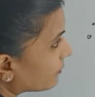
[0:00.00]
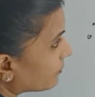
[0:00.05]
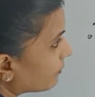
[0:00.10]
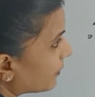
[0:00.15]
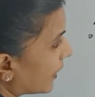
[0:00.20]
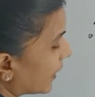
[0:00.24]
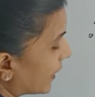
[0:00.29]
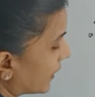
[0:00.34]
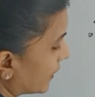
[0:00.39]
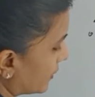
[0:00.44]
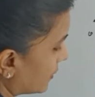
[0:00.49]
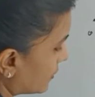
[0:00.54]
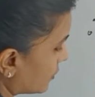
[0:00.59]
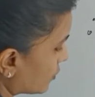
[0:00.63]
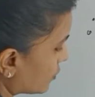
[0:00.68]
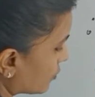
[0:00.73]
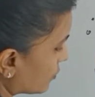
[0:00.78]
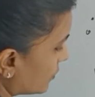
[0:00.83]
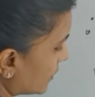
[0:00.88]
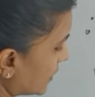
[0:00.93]
be
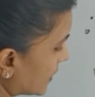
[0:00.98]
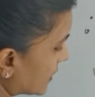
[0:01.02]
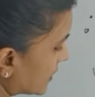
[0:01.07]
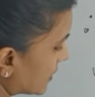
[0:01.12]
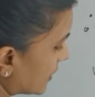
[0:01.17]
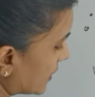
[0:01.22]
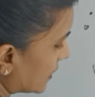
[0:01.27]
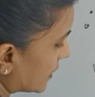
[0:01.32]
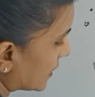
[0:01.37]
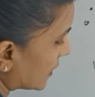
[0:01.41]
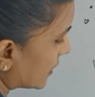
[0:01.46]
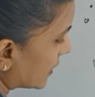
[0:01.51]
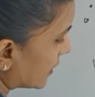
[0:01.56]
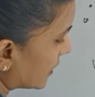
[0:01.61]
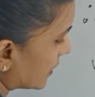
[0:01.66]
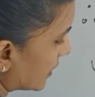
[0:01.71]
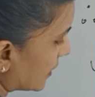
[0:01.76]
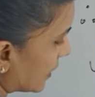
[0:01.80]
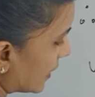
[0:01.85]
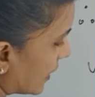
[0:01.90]
parallel to BC
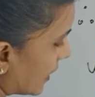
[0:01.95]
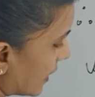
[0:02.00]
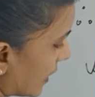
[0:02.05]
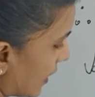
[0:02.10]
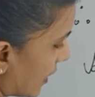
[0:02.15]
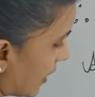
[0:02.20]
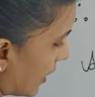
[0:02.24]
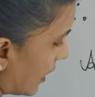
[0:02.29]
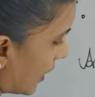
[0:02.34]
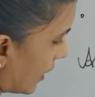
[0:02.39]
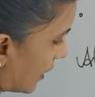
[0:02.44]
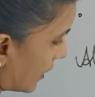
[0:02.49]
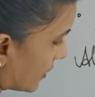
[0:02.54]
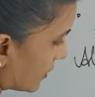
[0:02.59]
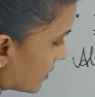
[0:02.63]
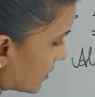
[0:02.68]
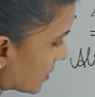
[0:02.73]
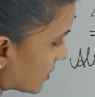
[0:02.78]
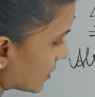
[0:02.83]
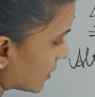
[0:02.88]

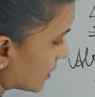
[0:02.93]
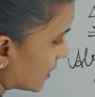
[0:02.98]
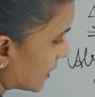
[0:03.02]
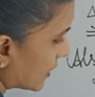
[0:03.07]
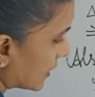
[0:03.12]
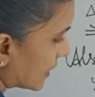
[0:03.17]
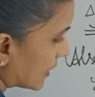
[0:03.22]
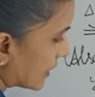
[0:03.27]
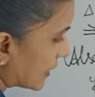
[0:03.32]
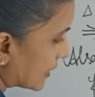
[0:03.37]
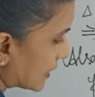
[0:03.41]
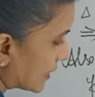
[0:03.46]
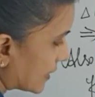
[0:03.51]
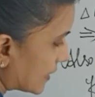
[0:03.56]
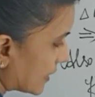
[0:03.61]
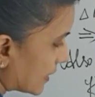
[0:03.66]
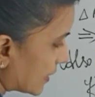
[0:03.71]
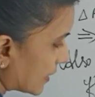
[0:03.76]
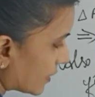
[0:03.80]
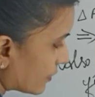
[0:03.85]
and
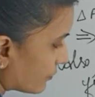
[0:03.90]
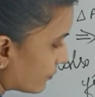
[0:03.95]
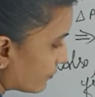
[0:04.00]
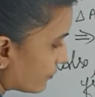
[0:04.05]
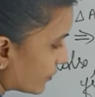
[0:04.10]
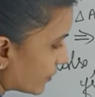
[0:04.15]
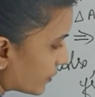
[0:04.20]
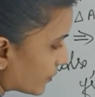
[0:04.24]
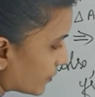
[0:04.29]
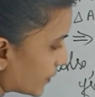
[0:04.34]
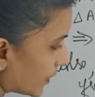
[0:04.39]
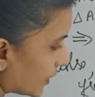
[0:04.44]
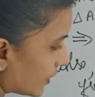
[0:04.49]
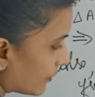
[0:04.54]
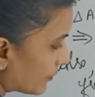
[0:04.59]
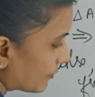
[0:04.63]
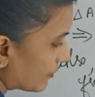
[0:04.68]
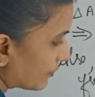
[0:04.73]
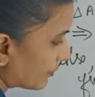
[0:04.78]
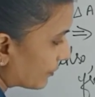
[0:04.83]
DF will
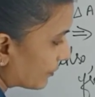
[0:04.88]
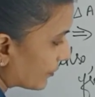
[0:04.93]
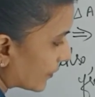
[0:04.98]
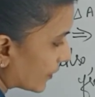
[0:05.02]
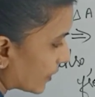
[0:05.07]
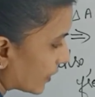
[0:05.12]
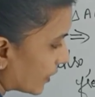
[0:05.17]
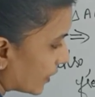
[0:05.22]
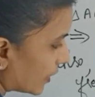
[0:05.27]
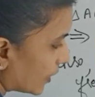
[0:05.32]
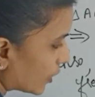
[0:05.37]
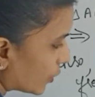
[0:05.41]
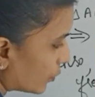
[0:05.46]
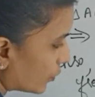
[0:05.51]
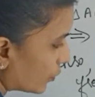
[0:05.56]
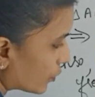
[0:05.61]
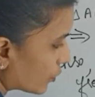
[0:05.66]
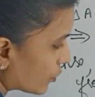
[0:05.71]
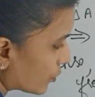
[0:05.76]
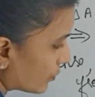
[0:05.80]
be
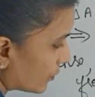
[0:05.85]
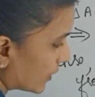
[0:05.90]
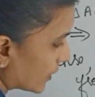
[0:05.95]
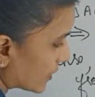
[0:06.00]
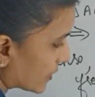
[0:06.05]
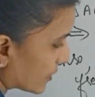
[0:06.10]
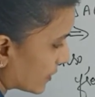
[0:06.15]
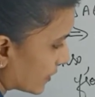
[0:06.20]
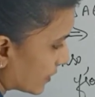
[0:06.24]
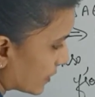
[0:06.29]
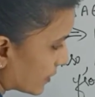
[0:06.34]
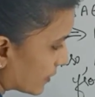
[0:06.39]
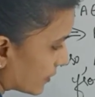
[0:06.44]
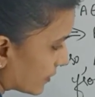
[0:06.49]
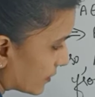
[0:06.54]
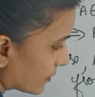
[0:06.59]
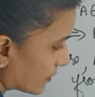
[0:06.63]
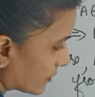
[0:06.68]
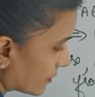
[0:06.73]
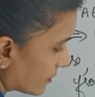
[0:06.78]
equal to BC,
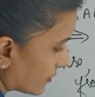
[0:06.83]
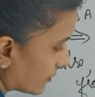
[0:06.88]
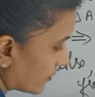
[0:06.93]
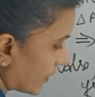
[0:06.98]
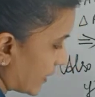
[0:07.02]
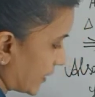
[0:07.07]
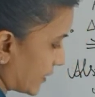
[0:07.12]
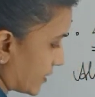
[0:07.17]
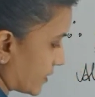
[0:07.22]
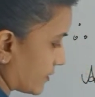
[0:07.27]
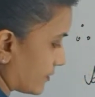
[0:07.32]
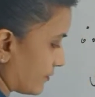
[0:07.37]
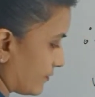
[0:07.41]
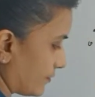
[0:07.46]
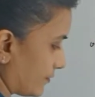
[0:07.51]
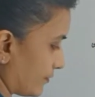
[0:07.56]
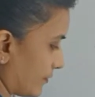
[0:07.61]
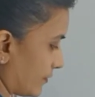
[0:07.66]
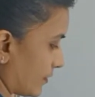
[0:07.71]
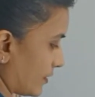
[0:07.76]
right?
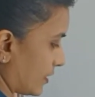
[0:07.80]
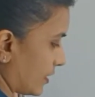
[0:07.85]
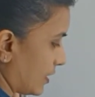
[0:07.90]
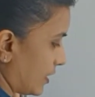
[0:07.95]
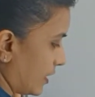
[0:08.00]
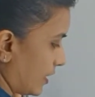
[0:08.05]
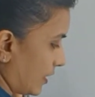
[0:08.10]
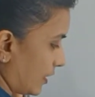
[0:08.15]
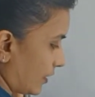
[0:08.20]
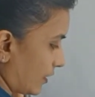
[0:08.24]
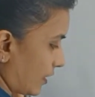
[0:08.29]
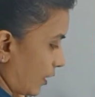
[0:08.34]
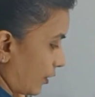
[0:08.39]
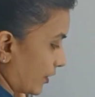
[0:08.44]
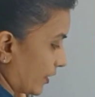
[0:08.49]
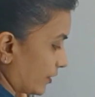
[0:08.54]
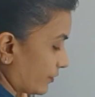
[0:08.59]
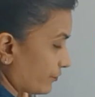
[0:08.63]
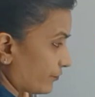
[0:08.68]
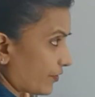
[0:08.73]

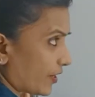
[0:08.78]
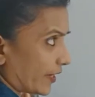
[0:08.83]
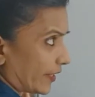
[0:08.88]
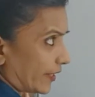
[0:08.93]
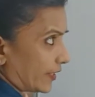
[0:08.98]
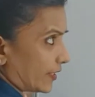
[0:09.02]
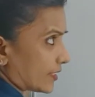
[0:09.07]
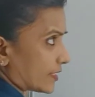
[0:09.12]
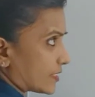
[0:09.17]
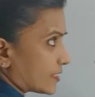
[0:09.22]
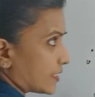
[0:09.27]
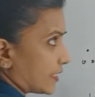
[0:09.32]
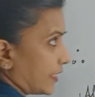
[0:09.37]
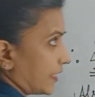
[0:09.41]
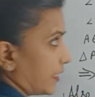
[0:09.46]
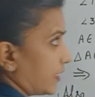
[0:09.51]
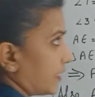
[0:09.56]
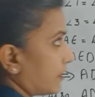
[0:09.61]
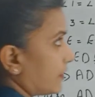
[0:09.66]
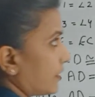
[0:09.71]
Now, if I
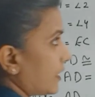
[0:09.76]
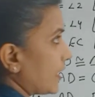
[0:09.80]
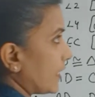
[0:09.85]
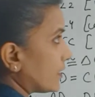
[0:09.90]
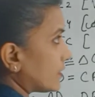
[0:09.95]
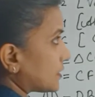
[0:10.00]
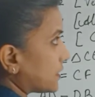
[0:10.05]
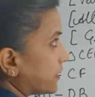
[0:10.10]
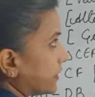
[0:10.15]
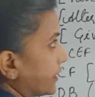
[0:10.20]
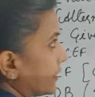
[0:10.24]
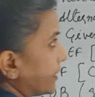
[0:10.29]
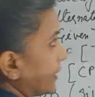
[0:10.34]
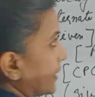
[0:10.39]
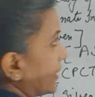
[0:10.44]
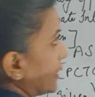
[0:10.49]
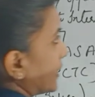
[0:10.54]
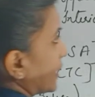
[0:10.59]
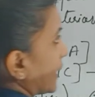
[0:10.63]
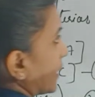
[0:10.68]
say that
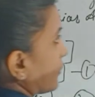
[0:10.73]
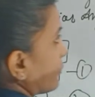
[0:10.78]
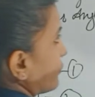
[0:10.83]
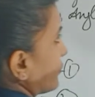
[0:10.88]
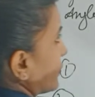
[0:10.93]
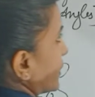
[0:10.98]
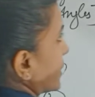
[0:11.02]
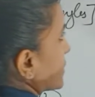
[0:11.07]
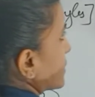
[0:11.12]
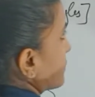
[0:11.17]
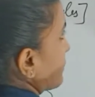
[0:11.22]
DF